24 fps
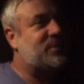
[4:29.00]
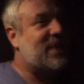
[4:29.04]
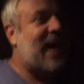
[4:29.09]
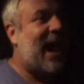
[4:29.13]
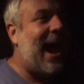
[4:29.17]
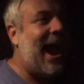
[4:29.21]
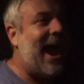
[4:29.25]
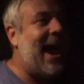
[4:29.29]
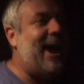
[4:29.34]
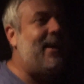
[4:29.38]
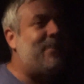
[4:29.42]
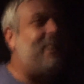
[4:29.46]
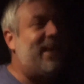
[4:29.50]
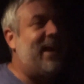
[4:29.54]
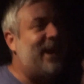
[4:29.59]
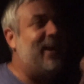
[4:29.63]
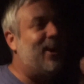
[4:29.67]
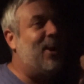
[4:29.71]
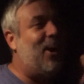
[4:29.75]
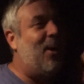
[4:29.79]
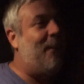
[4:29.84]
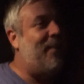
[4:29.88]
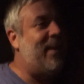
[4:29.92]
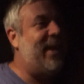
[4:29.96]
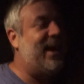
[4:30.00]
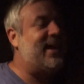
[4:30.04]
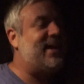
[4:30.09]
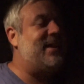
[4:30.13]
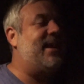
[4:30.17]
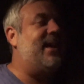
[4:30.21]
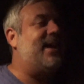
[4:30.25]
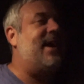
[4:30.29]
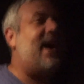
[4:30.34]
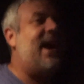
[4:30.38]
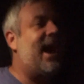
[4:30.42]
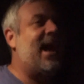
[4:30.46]
I had
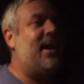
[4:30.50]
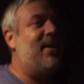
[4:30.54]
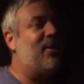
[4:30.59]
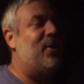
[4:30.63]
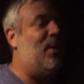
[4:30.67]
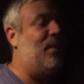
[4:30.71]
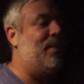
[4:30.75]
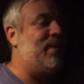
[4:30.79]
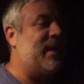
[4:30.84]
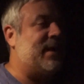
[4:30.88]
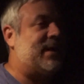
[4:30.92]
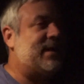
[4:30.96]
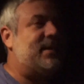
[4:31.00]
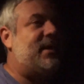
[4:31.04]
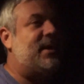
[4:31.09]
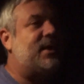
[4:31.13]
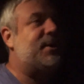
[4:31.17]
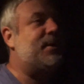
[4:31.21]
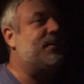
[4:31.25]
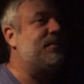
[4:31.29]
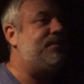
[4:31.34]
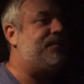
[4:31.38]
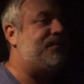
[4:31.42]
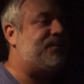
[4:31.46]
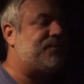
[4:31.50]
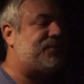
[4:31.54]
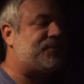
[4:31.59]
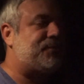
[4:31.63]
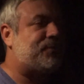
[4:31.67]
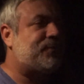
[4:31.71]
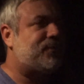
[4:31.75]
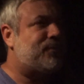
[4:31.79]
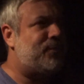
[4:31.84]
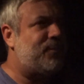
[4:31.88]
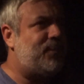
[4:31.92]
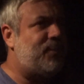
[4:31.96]
a little picnic.
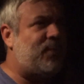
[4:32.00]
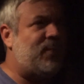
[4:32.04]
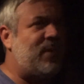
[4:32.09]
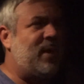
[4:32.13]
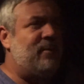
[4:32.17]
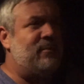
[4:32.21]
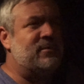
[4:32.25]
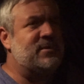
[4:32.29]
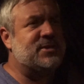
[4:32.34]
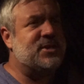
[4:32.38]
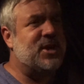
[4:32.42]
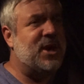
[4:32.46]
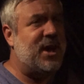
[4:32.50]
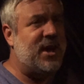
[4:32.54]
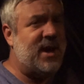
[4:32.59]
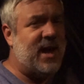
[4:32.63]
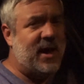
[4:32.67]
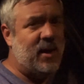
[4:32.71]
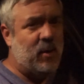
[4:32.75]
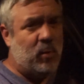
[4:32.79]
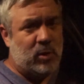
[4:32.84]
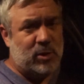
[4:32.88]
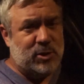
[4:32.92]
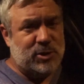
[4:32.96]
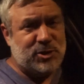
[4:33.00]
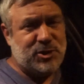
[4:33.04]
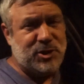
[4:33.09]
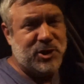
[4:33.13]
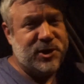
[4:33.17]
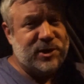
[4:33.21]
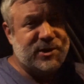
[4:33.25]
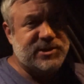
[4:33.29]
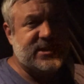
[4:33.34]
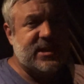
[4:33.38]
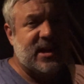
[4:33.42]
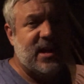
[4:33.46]
And it was good, and I had orange
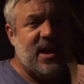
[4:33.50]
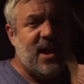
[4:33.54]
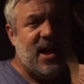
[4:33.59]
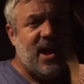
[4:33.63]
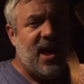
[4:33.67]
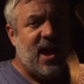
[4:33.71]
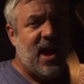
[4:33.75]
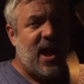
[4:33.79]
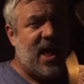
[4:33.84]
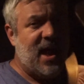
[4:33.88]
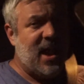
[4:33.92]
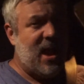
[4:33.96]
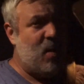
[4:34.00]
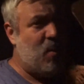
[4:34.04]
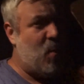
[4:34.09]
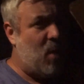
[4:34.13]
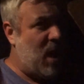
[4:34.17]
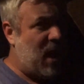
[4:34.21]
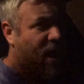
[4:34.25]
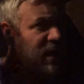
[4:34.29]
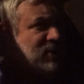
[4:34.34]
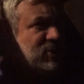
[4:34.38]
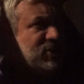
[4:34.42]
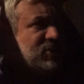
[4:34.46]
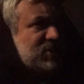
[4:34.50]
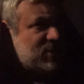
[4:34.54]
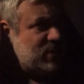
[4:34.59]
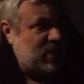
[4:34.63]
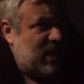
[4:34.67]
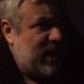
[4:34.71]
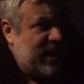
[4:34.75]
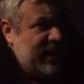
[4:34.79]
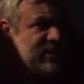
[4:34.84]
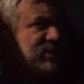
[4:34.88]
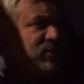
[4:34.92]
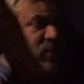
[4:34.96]
juice. And I watched,
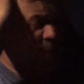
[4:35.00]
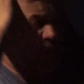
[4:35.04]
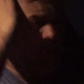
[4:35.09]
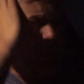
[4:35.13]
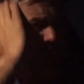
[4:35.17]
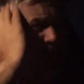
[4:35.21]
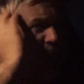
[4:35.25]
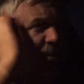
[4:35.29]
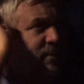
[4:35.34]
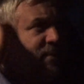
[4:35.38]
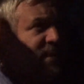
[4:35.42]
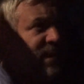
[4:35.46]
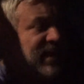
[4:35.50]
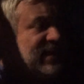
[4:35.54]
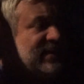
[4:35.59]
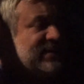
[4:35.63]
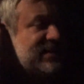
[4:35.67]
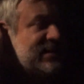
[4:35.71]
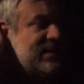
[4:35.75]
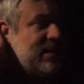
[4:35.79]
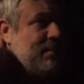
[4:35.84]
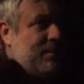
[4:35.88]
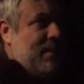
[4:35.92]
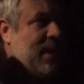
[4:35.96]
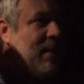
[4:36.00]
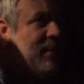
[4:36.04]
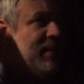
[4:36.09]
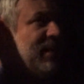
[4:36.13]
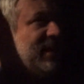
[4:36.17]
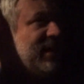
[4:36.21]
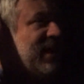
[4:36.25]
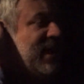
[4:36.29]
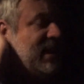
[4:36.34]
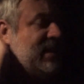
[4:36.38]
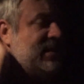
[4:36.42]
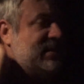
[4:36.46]
like, 20 more minutes of that
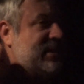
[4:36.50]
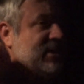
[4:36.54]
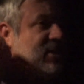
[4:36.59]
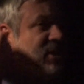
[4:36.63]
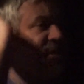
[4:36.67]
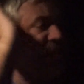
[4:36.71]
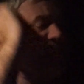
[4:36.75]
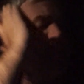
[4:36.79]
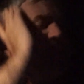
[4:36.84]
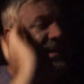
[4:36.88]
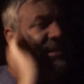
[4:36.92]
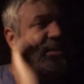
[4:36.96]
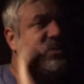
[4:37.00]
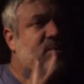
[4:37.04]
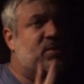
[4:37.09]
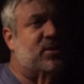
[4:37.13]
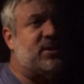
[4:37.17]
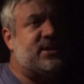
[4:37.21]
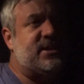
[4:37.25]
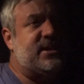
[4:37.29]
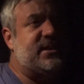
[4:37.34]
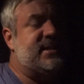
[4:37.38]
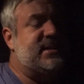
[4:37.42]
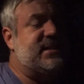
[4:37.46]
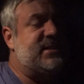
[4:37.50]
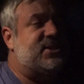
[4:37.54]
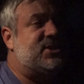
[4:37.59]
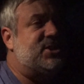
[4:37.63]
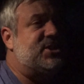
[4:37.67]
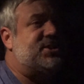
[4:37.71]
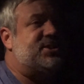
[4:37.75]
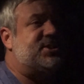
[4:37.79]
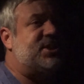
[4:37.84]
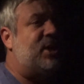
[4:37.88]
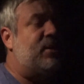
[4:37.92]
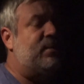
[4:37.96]
Mommy, Dad, and Dearest. That story is
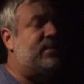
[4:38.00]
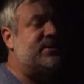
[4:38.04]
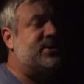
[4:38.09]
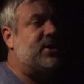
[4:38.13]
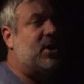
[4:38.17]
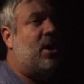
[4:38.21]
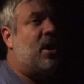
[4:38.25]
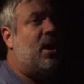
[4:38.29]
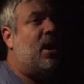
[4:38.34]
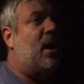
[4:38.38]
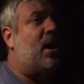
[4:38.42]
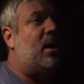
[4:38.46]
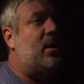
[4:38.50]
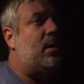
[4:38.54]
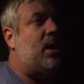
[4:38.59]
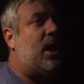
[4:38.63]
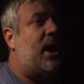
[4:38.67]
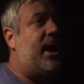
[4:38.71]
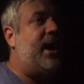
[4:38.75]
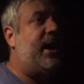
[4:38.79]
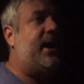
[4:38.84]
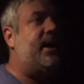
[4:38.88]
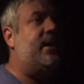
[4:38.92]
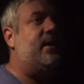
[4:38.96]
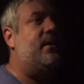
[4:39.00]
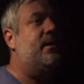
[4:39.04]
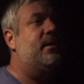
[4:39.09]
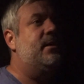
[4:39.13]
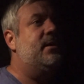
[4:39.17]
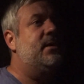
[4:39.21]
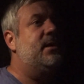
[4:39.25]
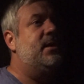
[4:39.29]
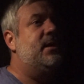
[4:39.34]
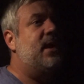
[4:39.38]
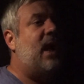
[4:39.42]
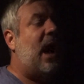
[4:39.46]
just so bizarre. Like,
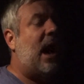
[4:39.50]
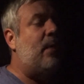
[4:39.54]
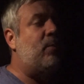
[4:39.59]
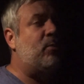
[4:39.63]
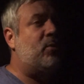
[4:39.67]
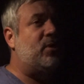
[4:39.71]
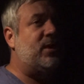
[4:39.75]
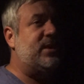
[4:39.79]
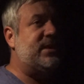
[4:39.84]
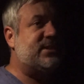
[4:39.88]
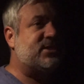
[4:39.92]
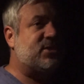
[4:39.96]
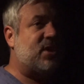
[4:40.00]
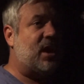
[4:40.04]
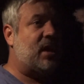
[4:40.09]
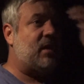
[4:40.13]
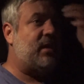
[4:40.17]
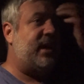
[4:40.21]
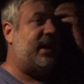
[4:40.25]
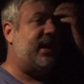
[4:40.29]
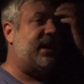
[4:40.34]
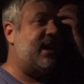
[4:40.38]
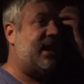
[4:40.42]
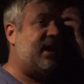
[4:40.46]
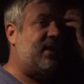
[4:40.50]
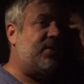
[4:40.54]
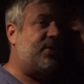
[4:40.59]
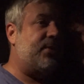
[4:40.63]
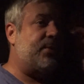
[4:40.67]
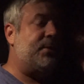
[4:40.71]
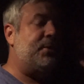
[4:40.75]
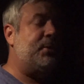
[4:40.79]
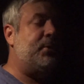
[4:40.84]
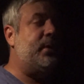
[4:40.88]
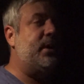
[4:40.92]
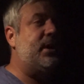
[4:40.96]
I'm really struggling getting
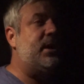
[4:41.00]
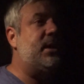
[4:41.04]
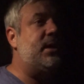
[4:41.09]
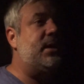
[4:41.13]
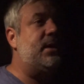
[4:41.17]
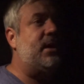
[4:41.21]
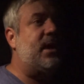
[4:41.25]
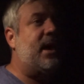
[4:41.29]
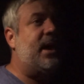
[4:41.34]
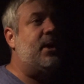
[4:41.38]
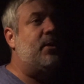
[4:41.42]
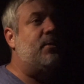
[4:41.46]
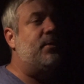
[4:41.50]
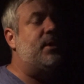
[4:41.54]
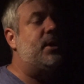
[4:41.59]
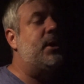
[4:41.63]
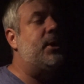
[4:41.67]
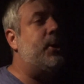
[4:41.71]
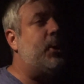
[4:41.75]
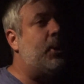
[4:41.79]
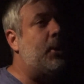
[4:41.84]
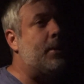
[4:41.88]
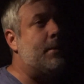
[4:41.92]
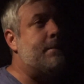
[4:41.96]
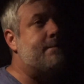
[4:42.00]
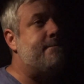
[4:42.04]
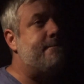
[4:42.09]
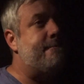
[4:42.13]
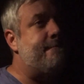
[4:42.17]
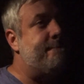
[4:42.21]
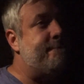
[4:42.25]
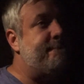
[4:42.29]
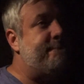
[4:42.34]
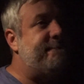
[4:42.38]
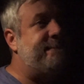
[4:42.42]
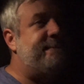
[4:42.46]
through it. I don't
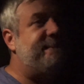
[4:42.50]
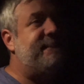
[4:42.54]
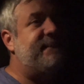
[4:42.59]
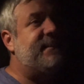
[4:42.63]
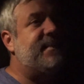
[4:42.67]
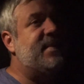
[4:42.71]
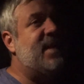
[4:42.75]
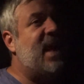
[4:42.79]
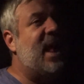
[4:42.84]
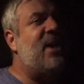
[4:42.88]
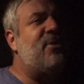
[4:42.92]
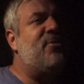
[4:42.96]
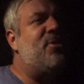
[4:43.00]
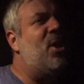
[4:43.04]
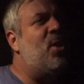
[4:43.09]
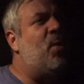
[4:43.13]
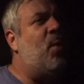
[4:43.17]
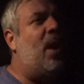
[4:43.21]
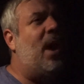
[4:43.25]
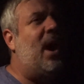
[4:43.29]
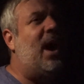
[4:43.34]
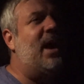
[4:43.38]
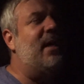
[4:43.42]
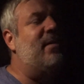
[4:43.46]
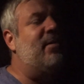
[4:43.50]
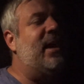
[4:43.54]
know. I don't know why.